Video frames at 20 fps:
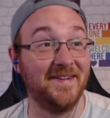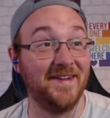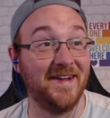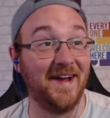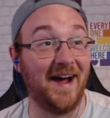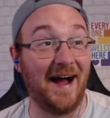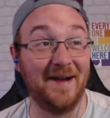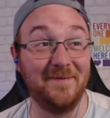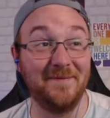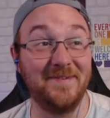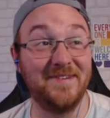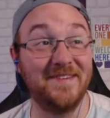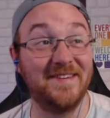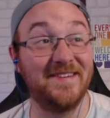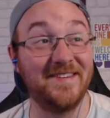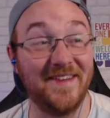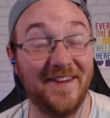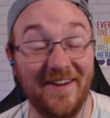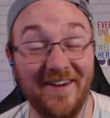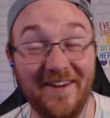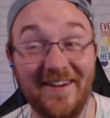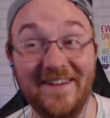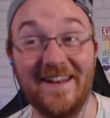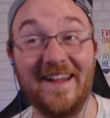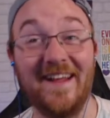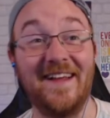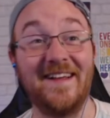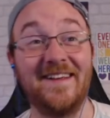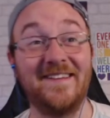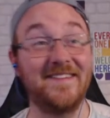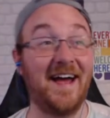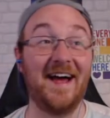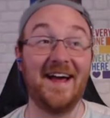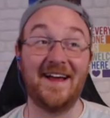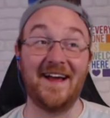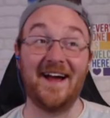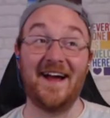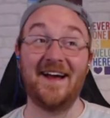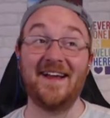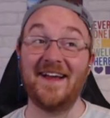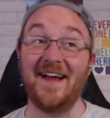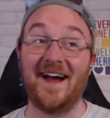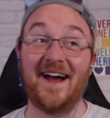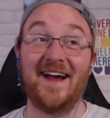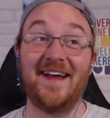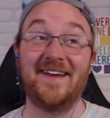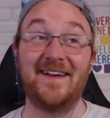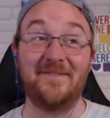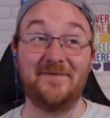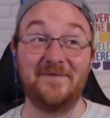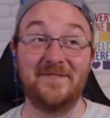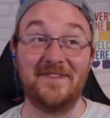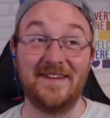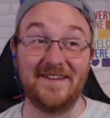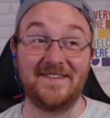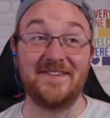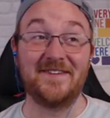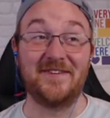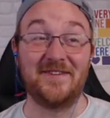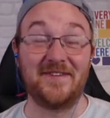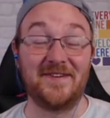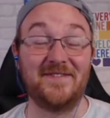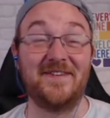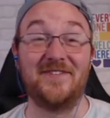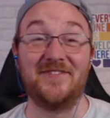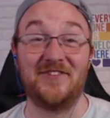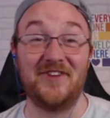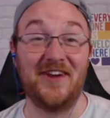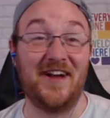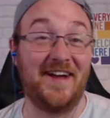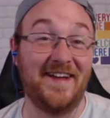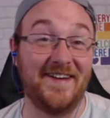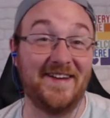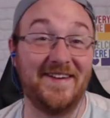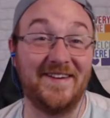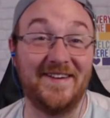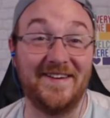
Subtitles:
I'm certain it is. I am disagreeing with chat here.